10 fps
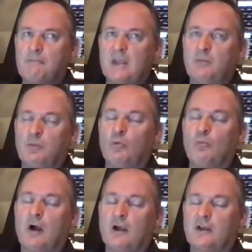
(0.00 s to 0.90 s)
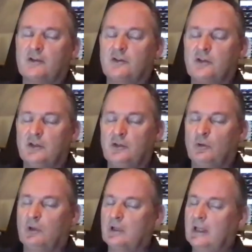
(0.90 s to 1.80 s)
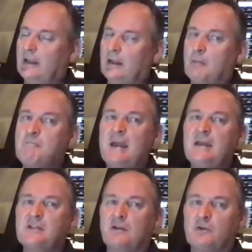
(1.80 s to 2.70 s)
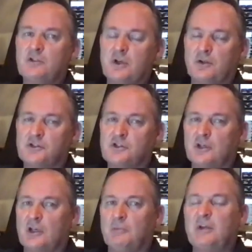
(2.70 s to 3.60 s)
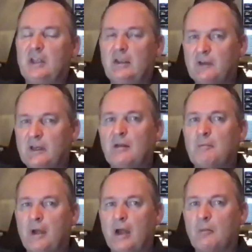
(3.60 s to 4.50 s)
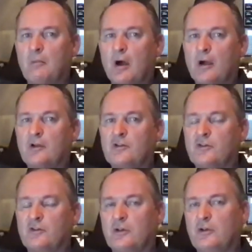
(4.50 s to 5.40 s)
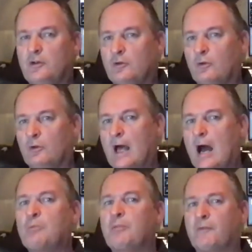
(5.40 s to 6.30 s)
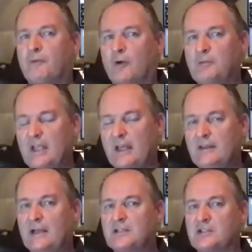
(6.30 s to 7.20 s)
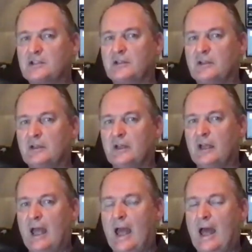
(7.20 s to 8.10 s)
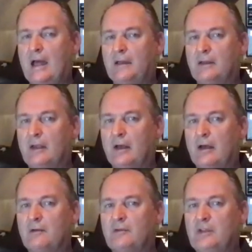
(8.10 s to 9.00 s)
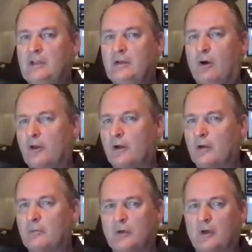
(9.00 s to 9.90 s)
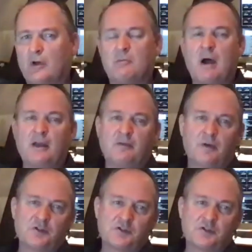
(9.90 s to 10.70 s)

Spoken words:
In the bull market, you'll get amazing results, but even in a bear market, you'll outperform the index and the other mining funds.